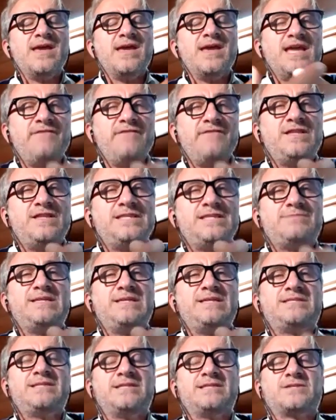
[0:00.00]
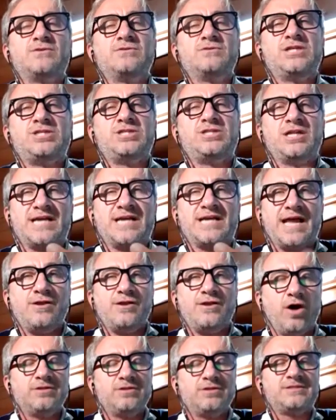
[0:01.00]
If this business condition
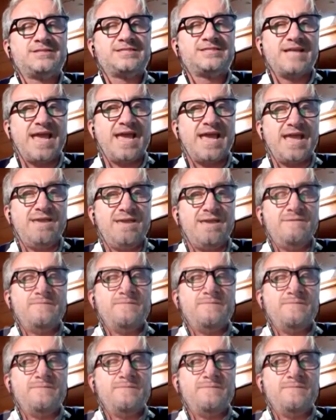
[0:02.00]
cannot stay,